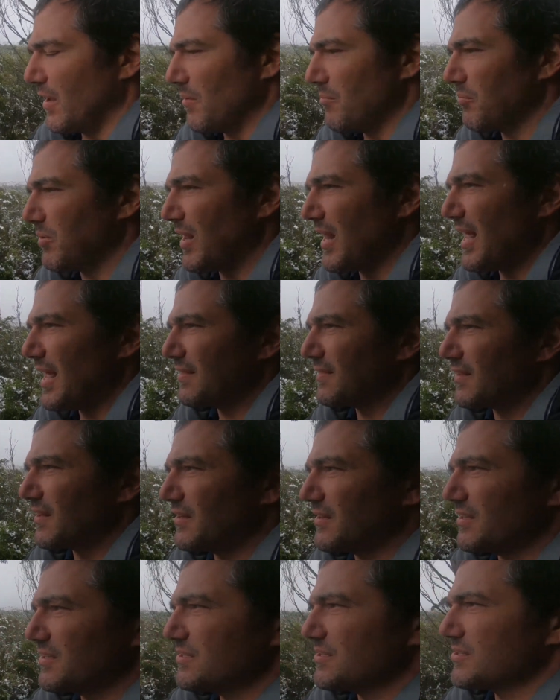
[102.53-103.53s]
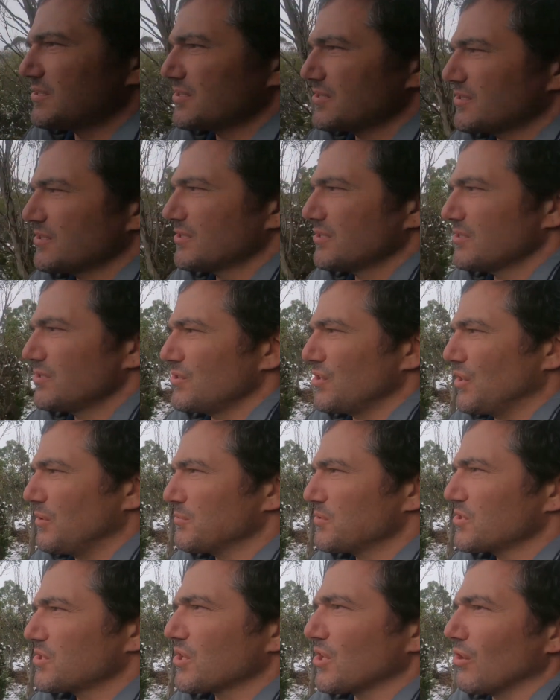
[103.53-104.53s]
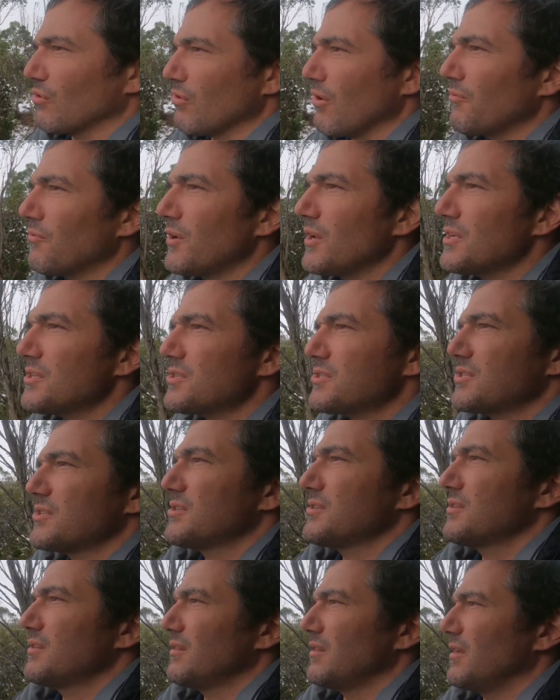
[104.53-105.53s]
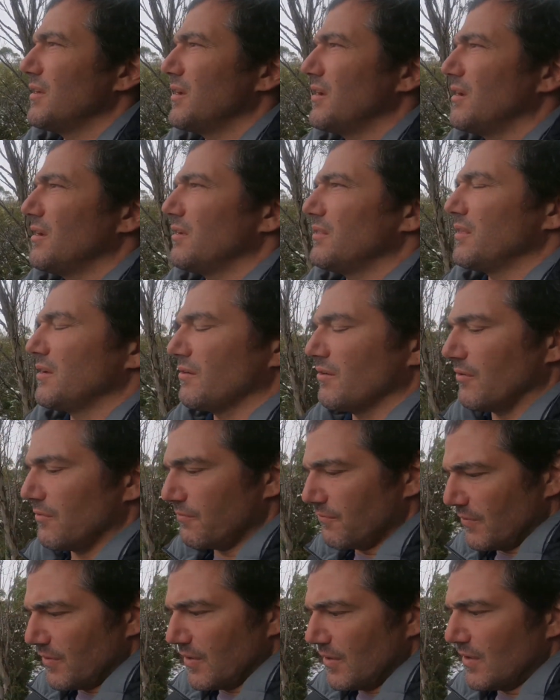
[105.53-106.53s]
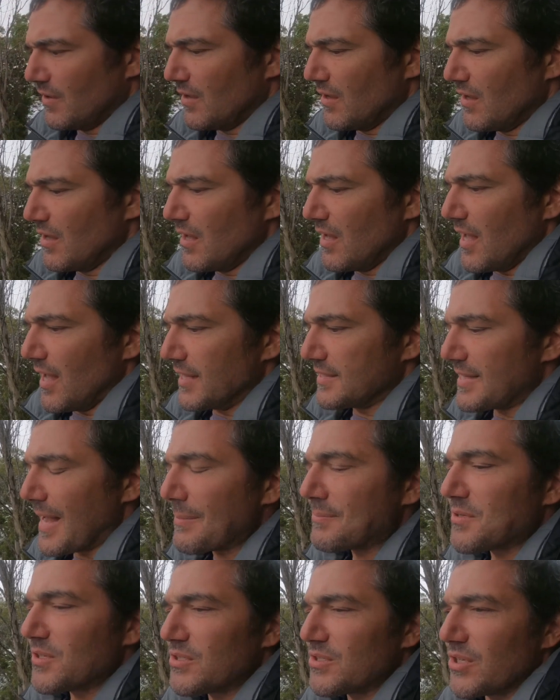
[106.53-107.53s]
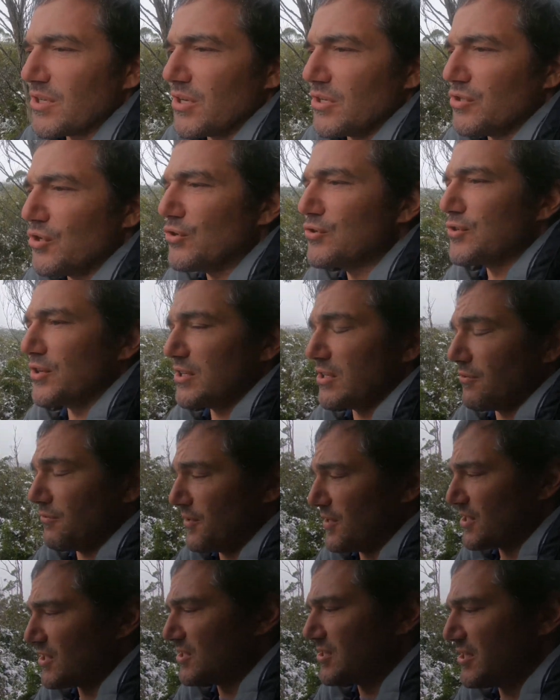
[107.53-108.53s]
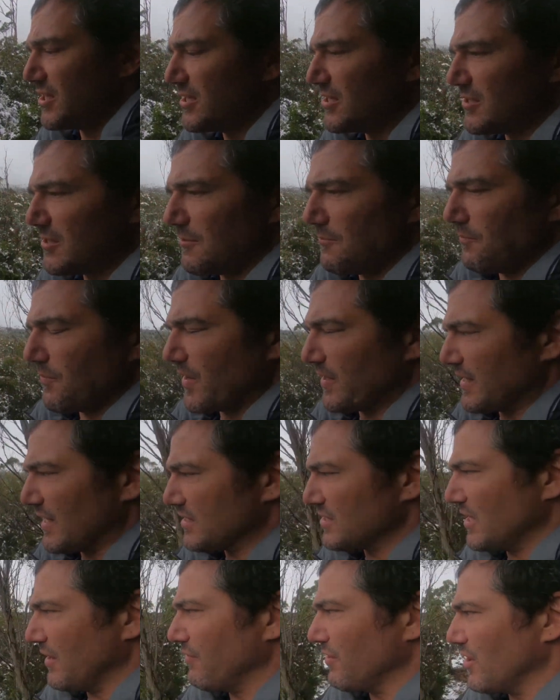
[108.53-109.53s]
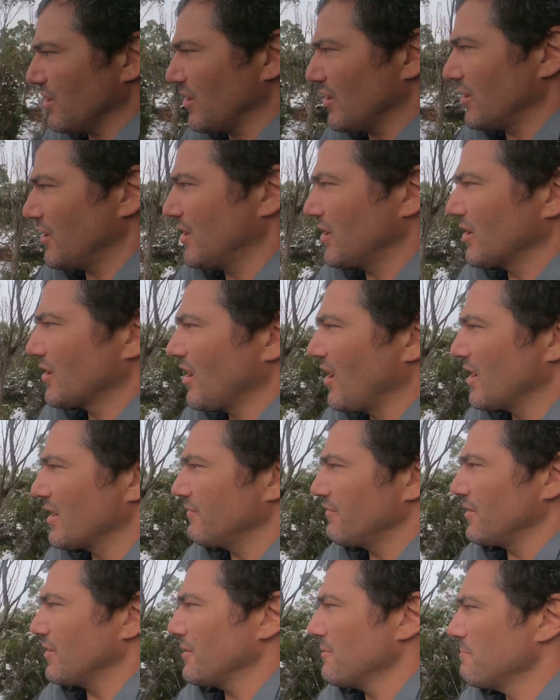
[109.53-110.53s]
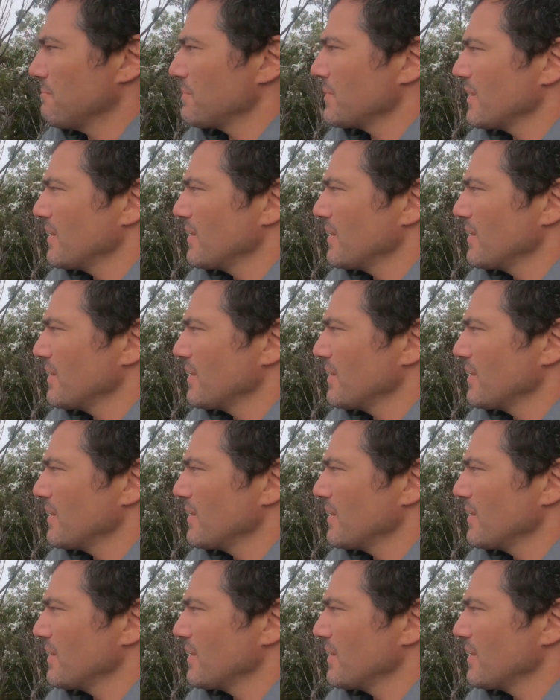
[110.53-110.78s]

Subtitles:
a plant that is termed sclerophilous. They're adapted to nutrient deficiencies, and that's given a kind of a